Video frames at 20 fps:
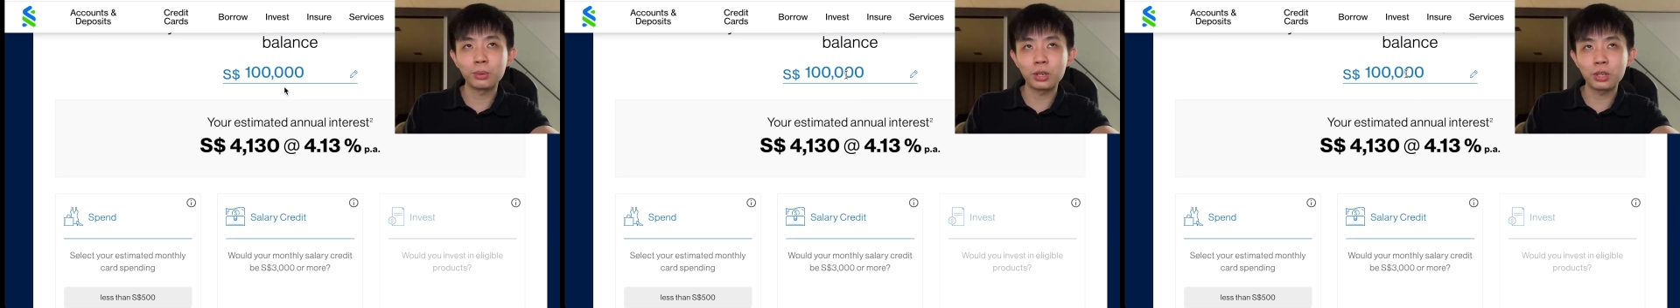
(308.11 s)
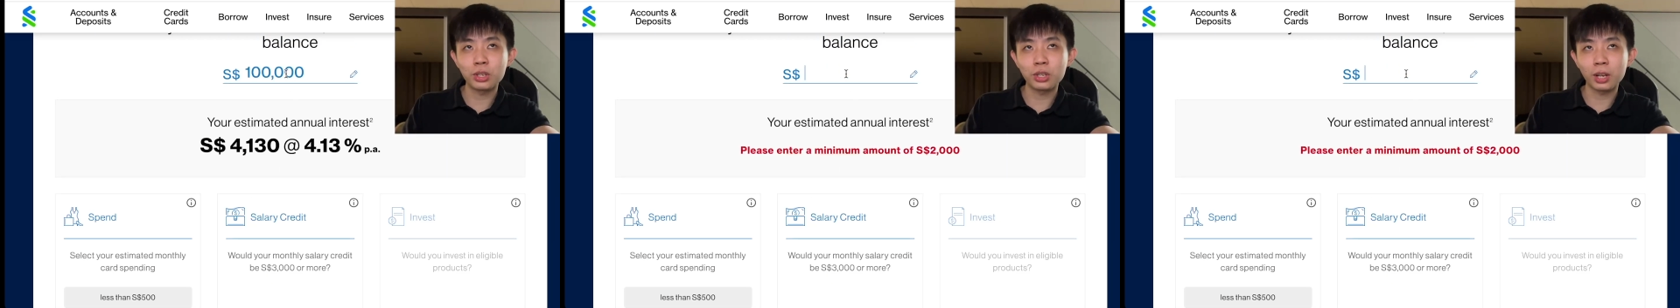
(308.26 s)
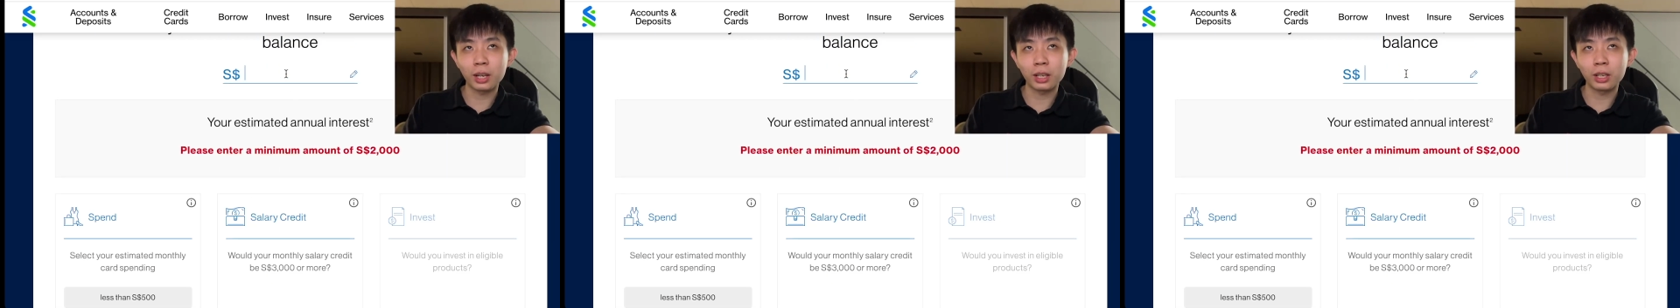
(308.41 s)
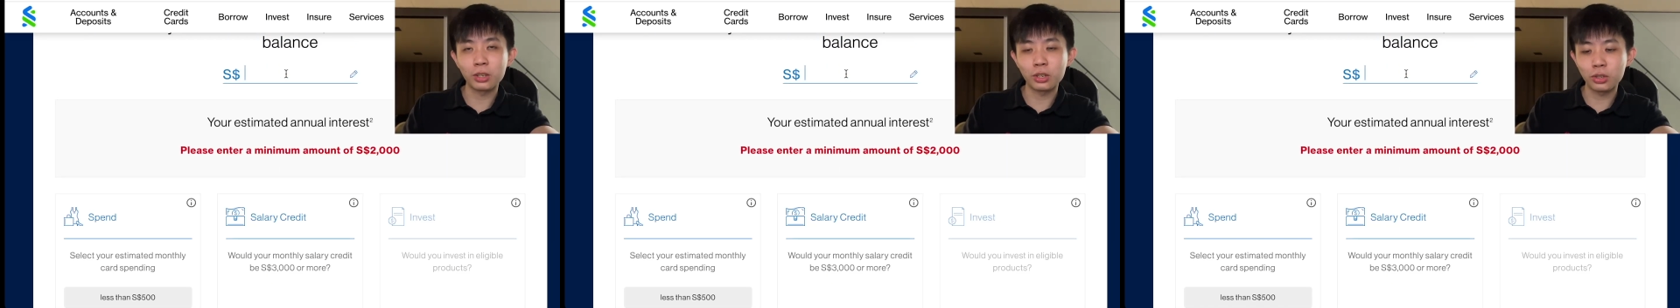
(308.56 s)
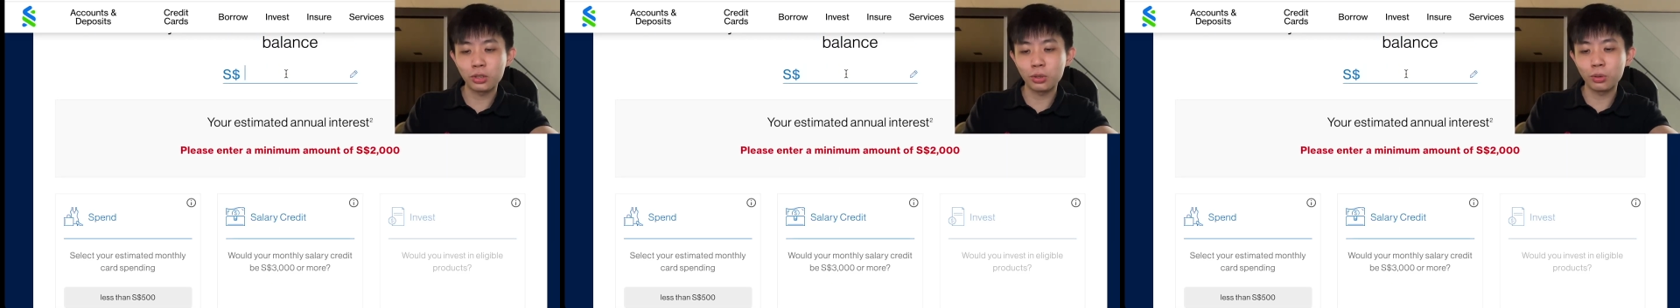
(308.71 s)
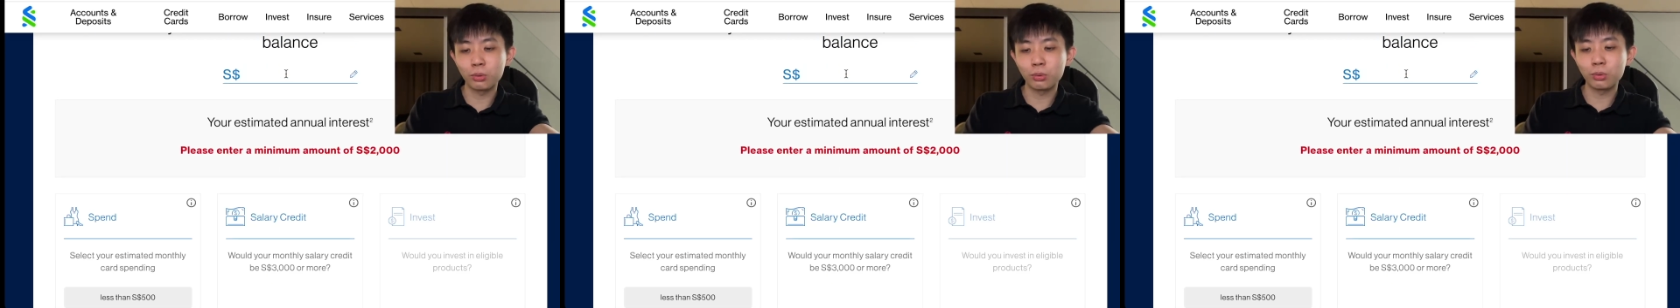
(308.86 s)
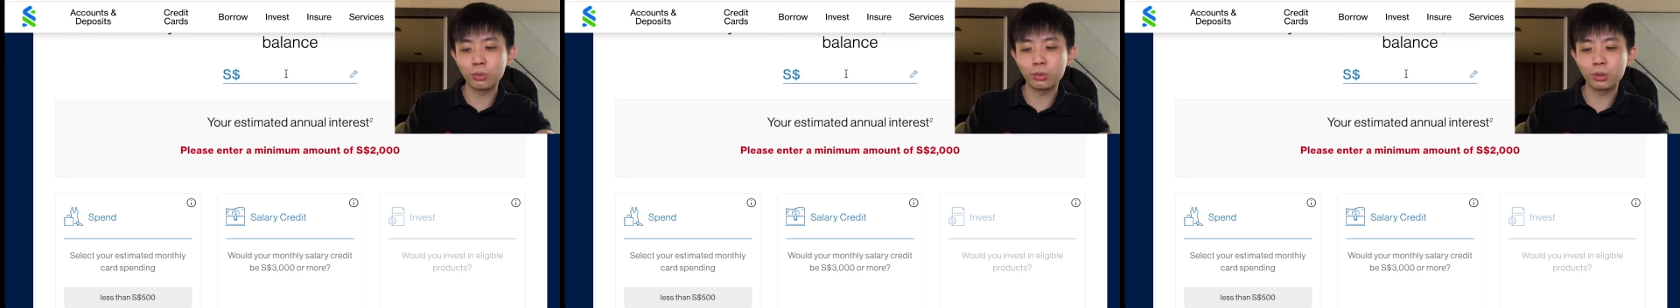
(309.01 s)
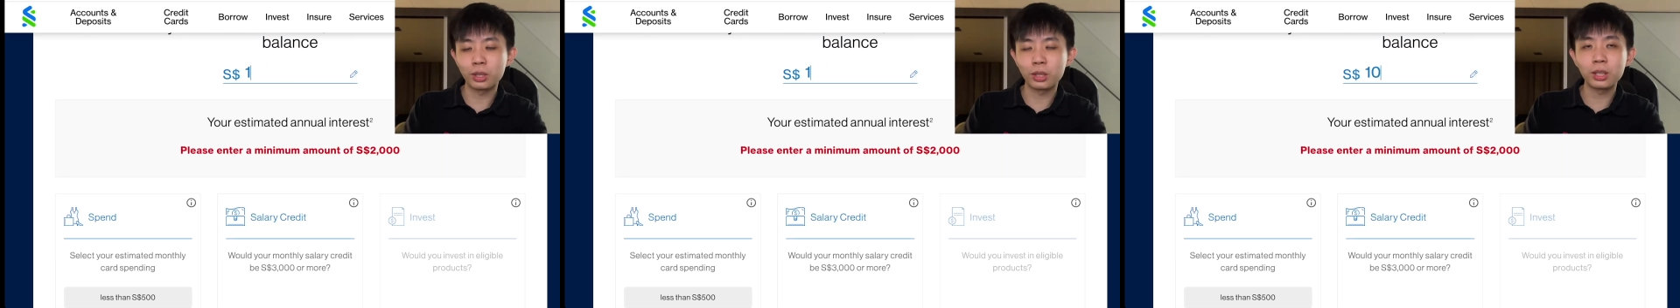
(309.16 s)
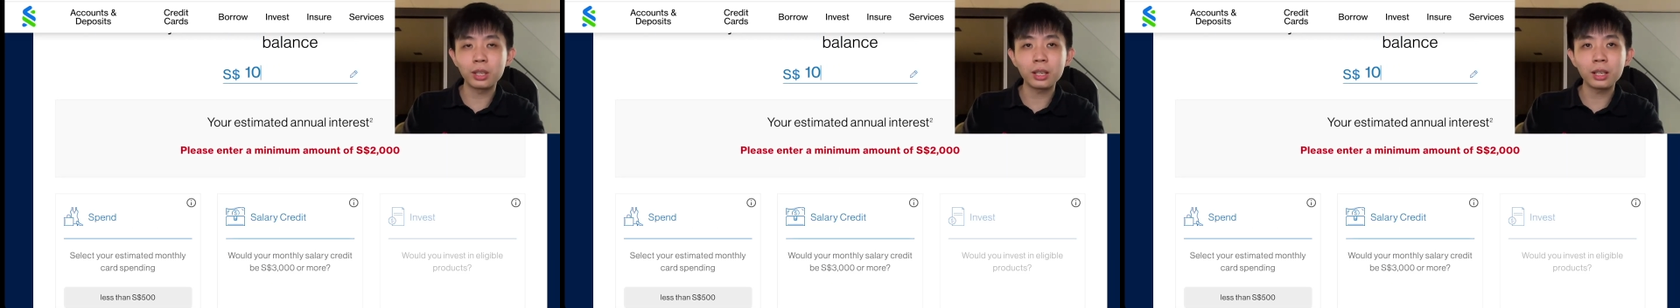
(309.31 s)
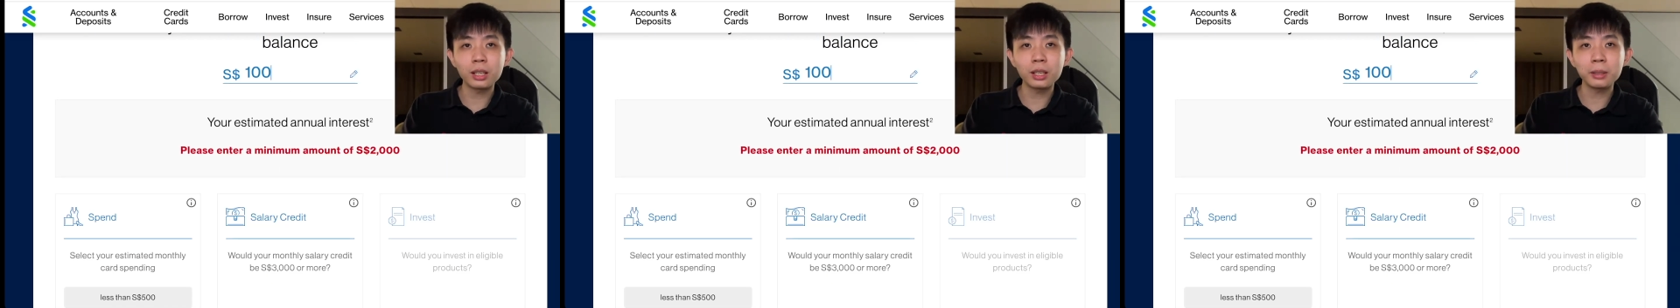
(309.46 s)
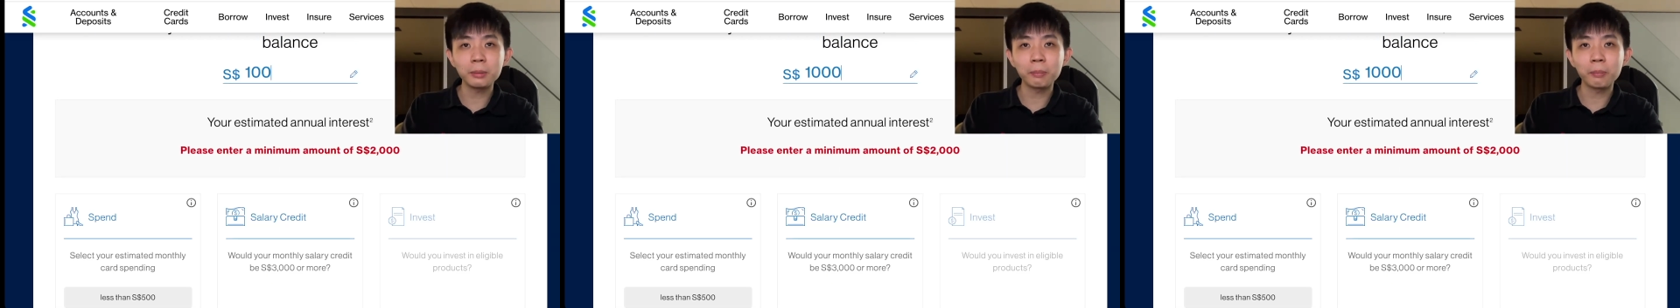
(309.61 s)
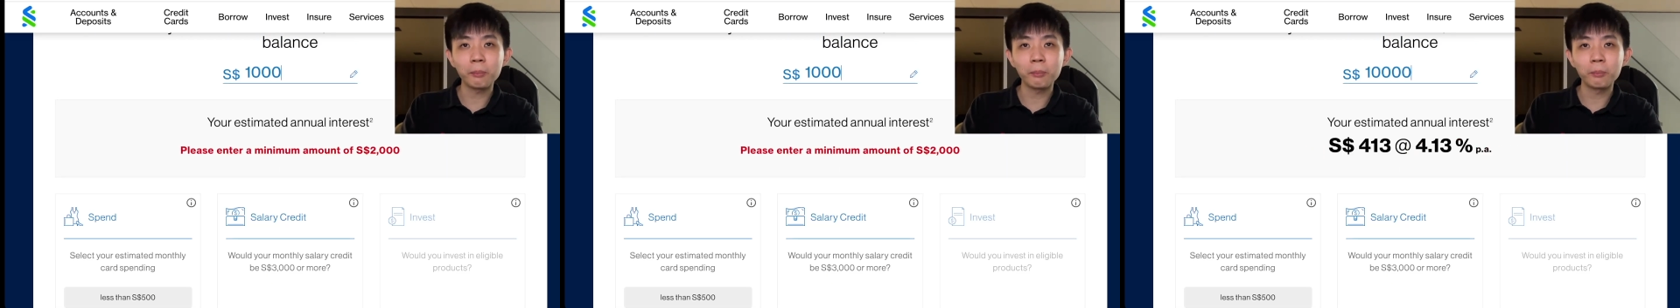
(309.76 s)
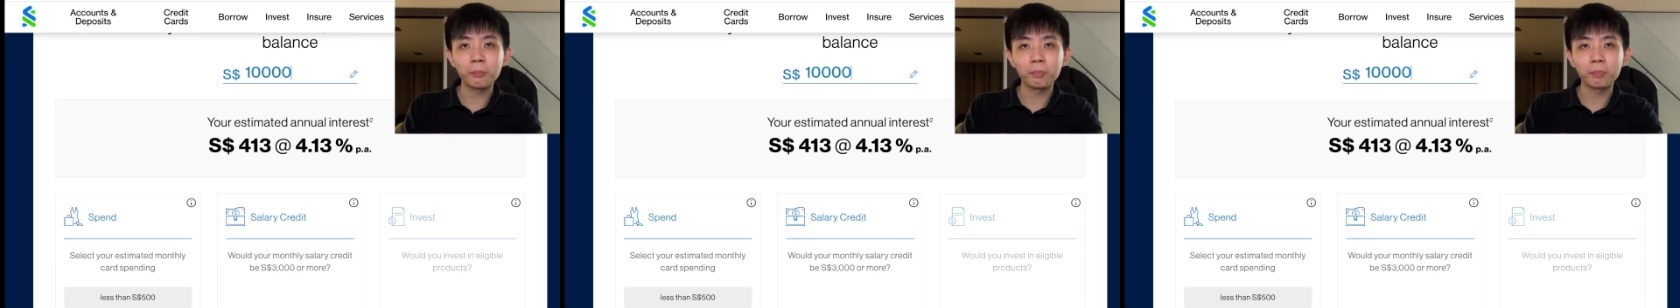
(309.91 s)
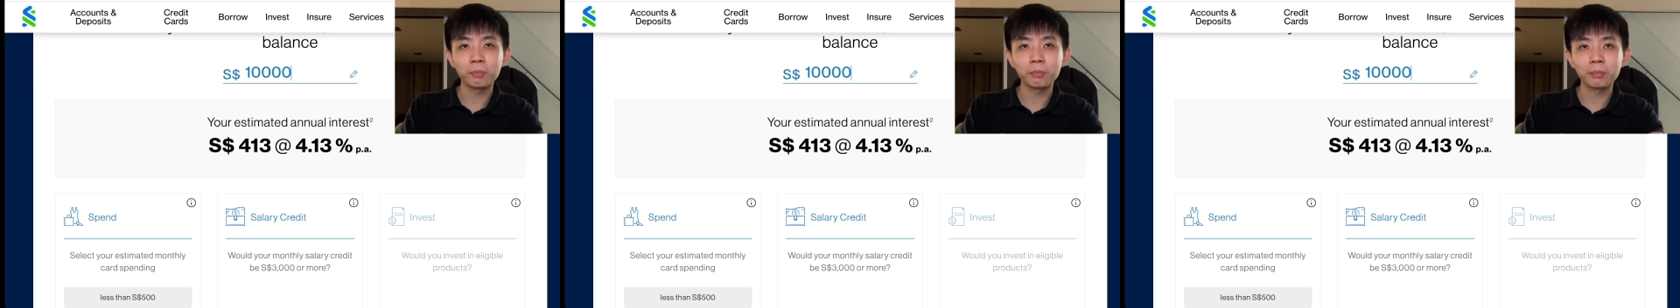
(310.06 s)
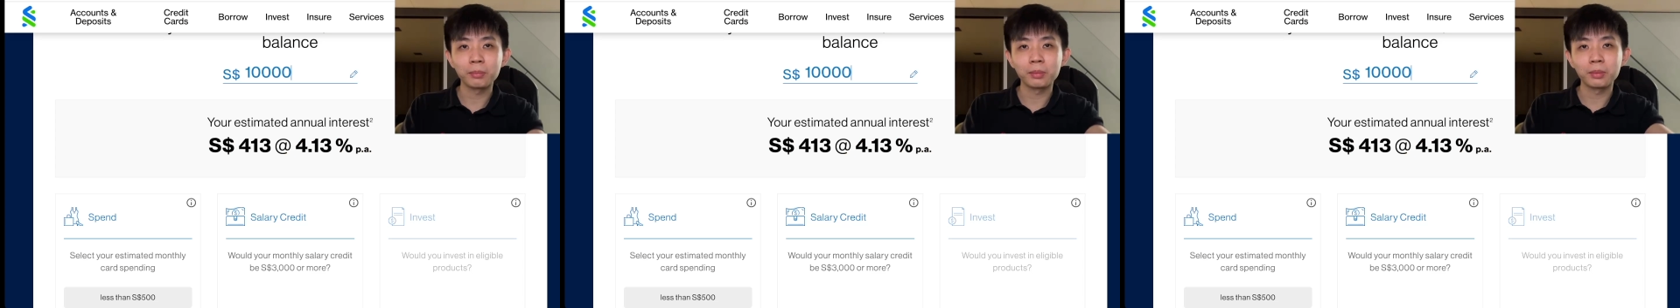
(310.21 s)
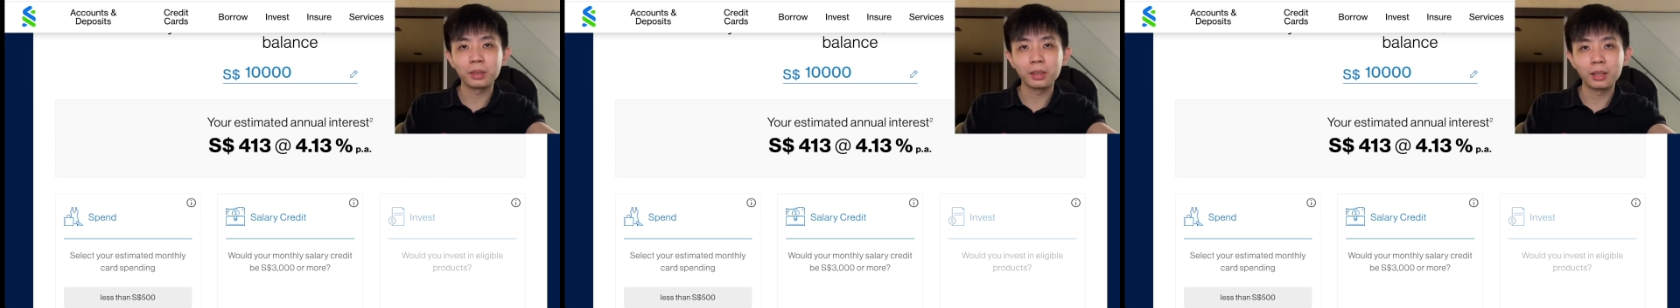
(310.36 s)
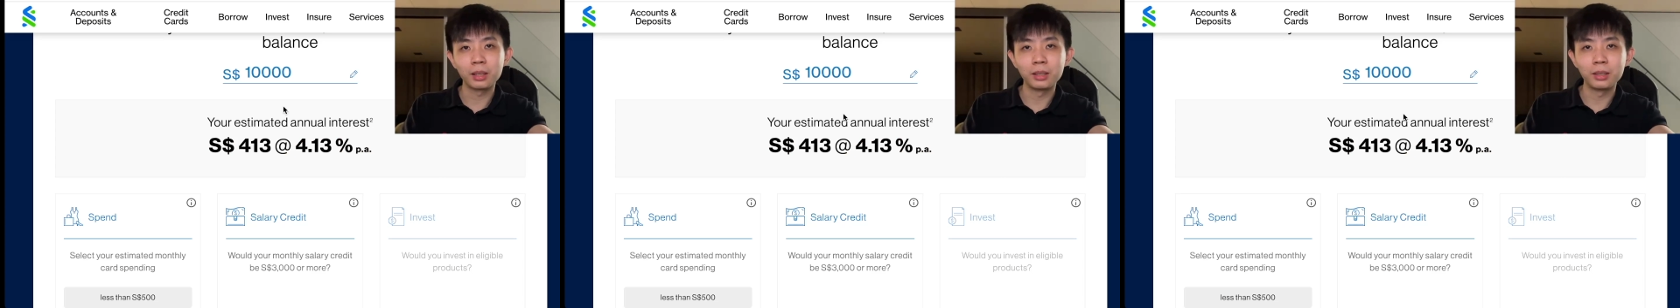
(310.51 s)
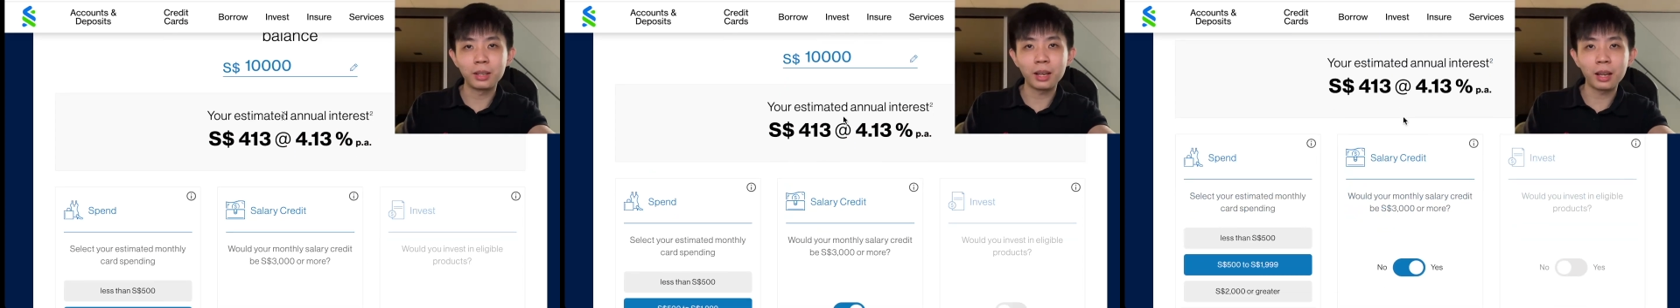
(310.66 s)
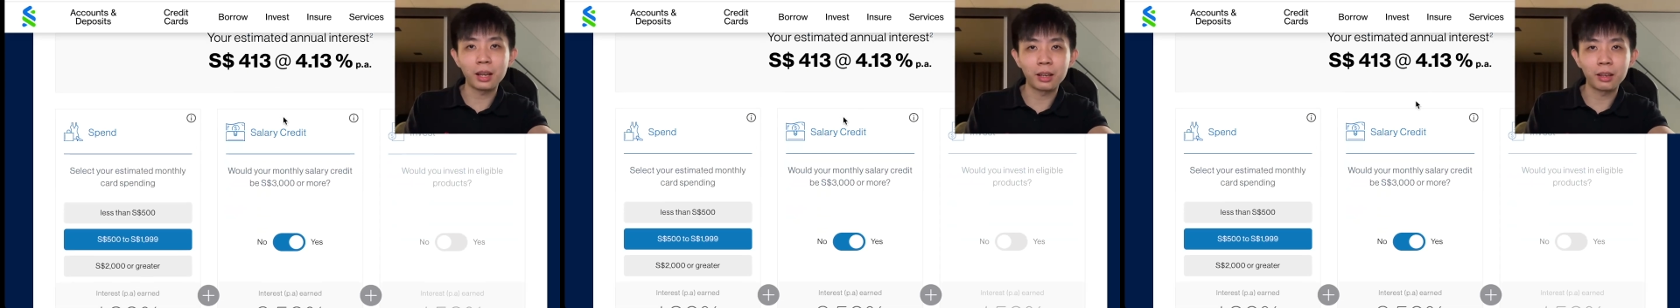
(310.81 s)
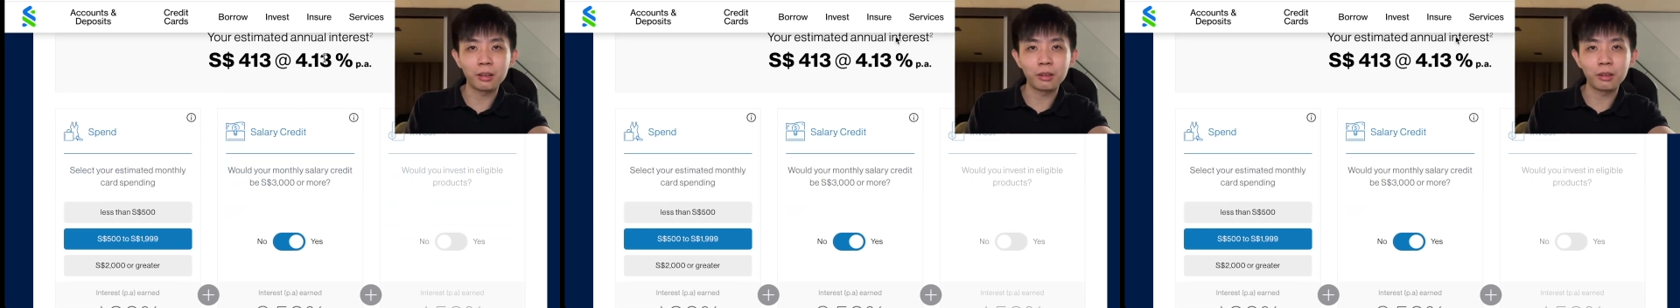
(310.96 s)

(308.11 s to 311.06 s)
which I can show you here. There,